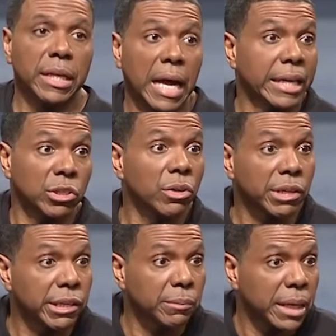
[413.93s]
And I told
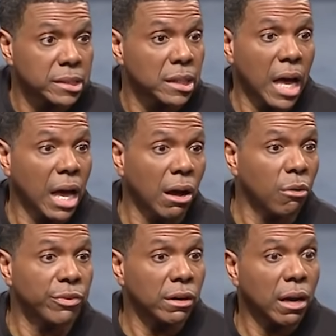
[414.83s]
him, I said, I
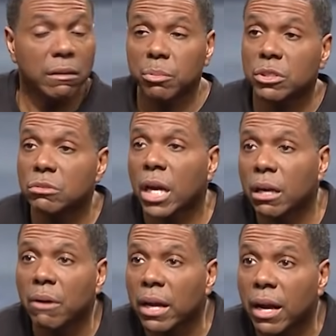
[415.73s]
don't feel comfortable with you
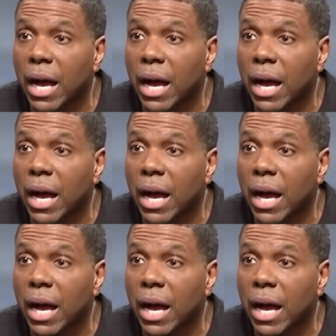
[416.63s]
hanging around here.